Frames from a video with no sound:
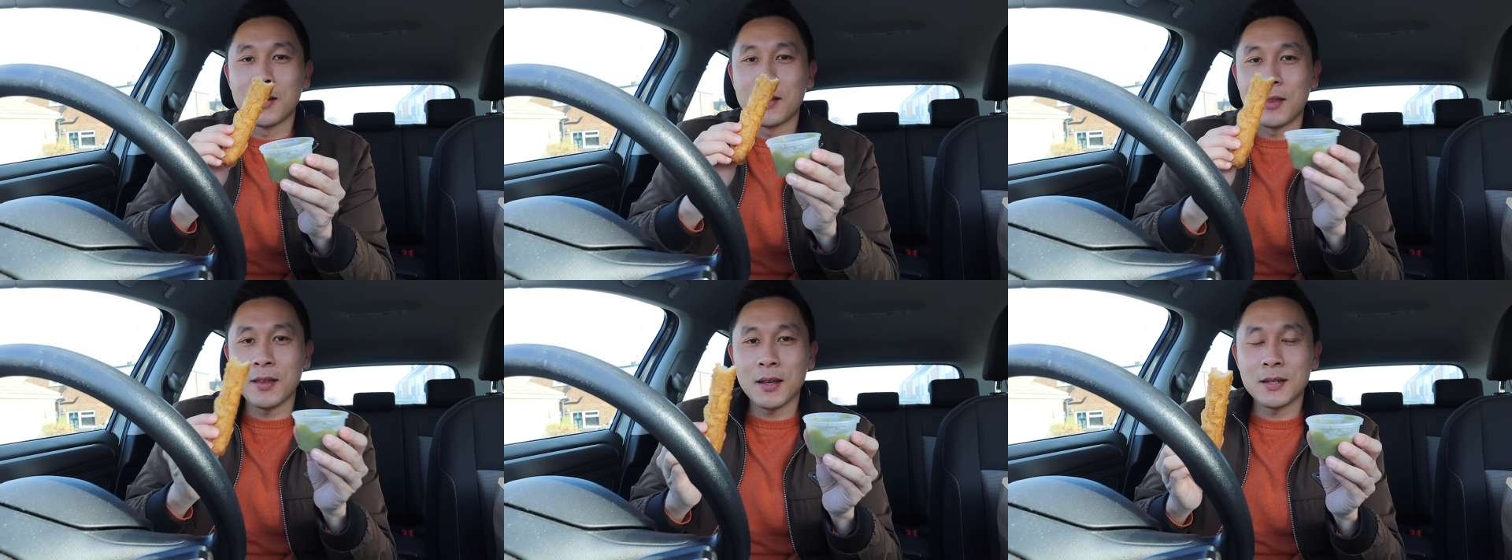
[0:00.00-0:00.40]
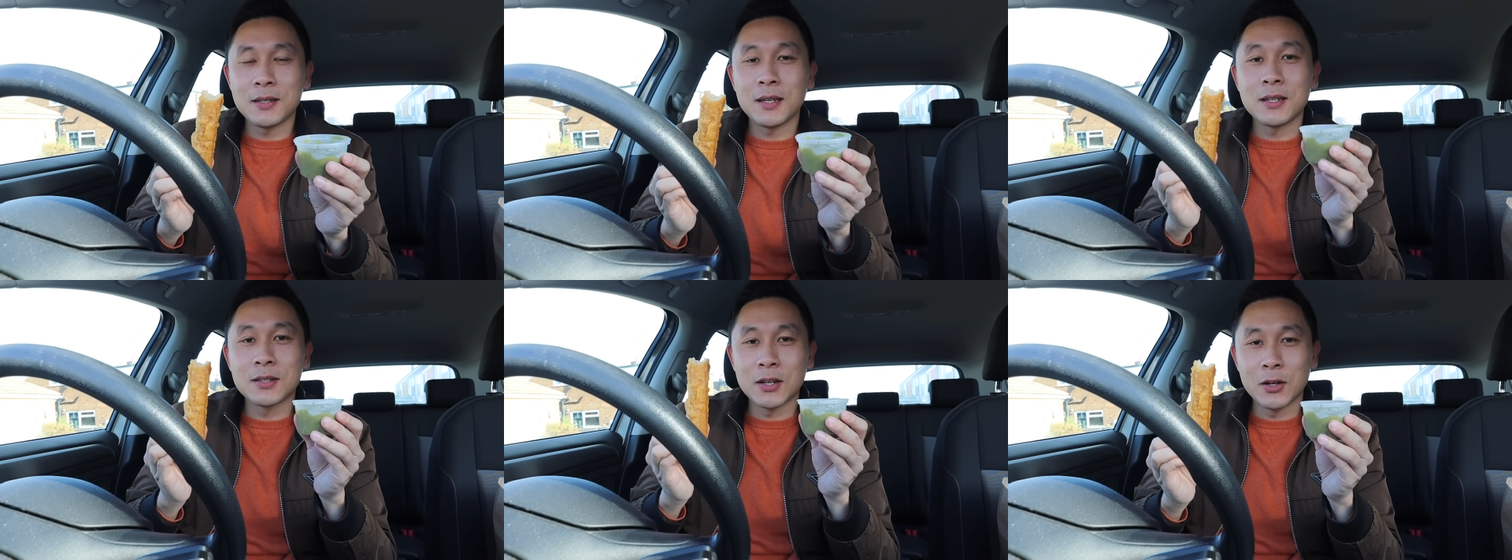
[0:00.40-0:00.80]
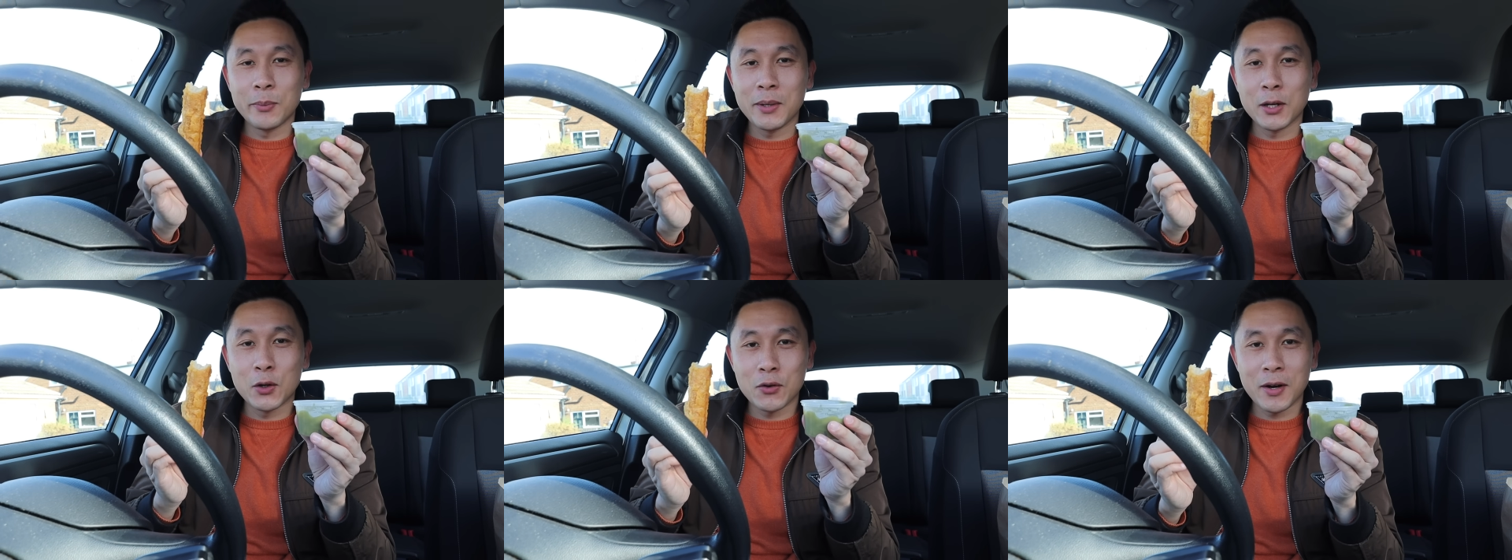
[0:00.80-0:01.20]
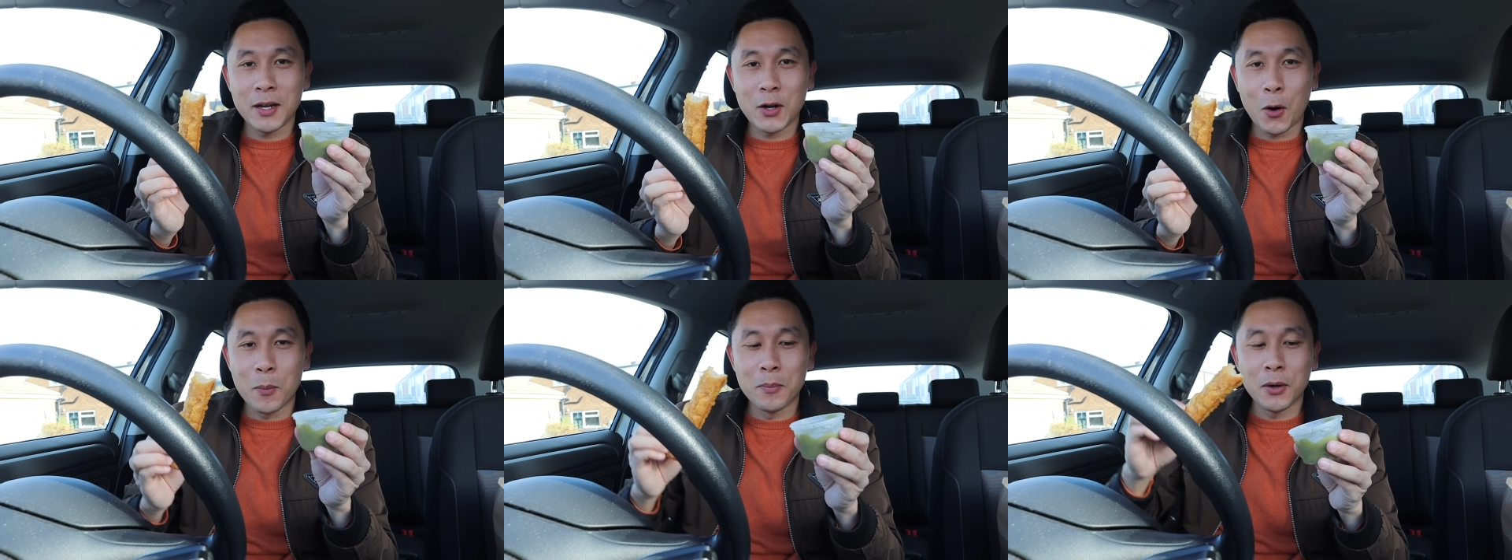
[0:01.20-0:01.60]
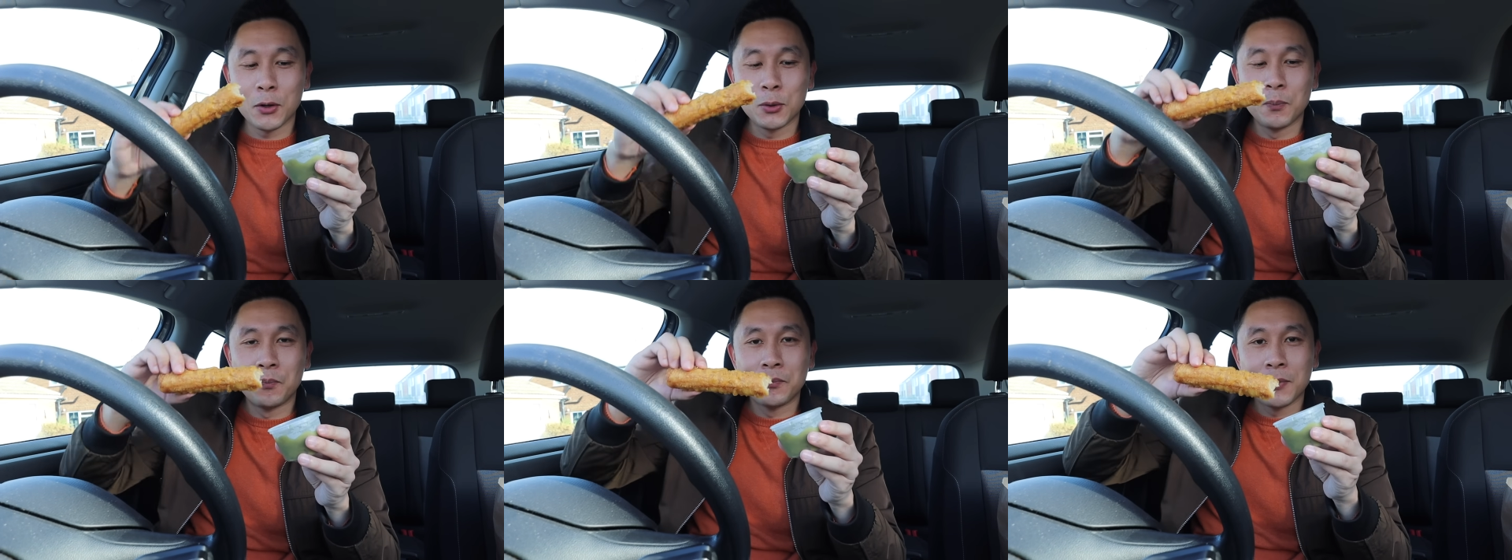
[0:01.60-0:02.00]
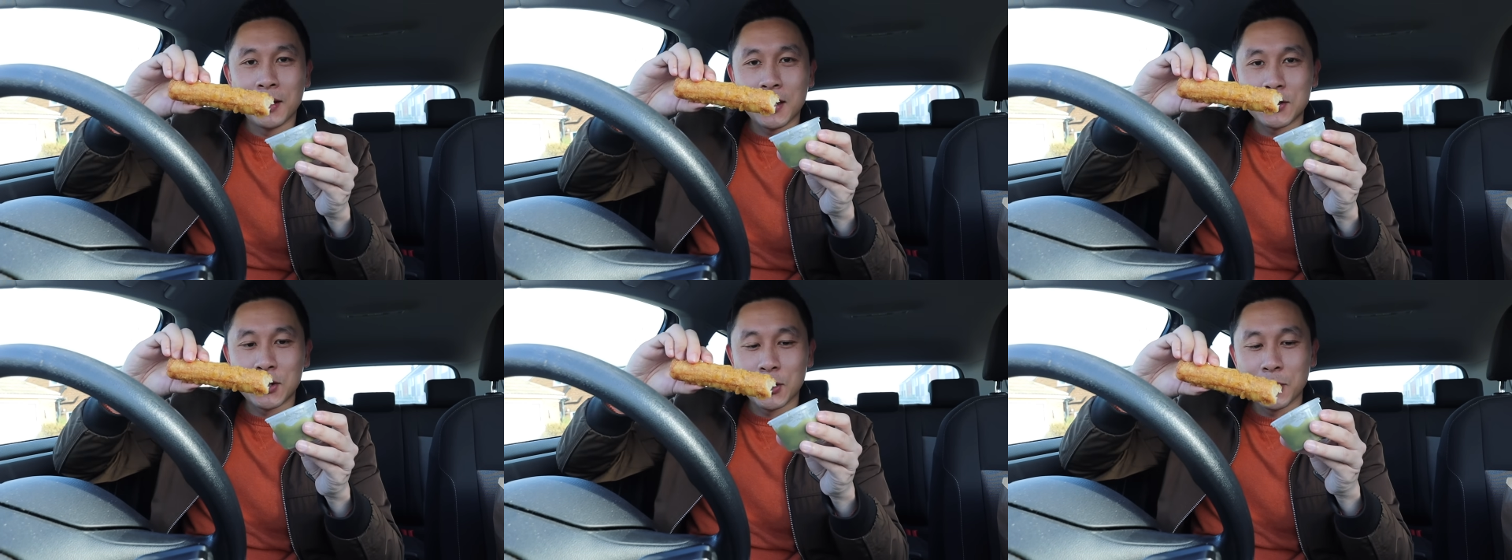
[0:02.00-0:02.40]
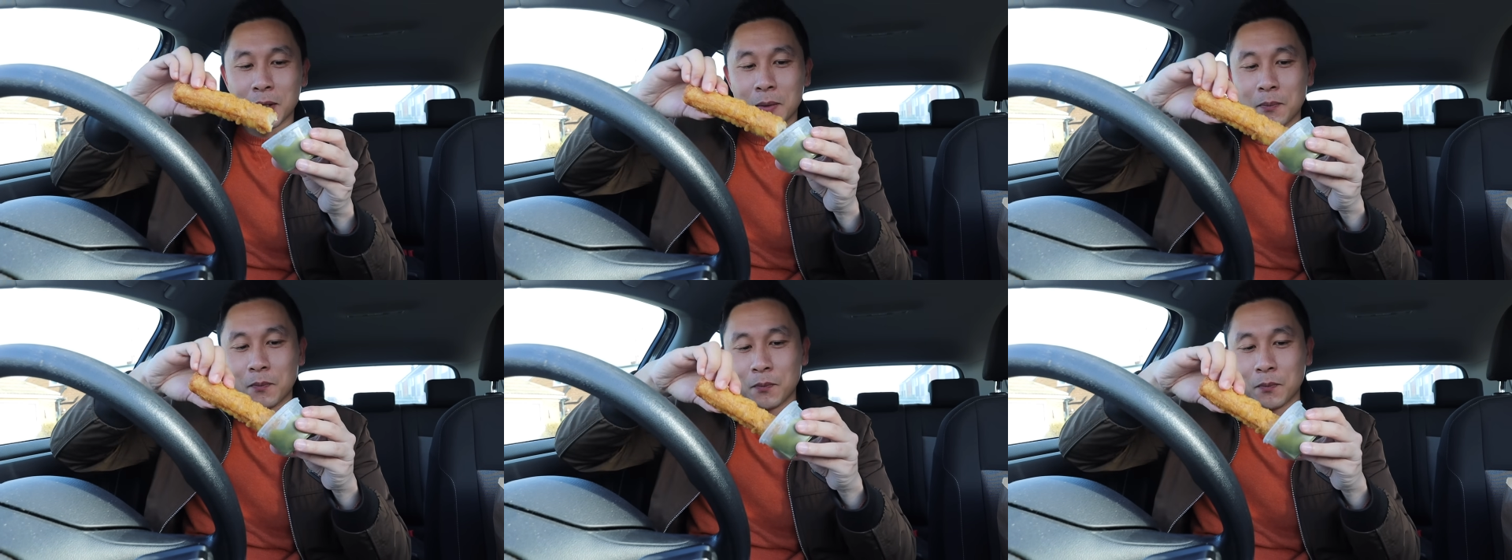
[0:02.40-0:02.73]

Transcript: This is going to be a great combo. Let's do it.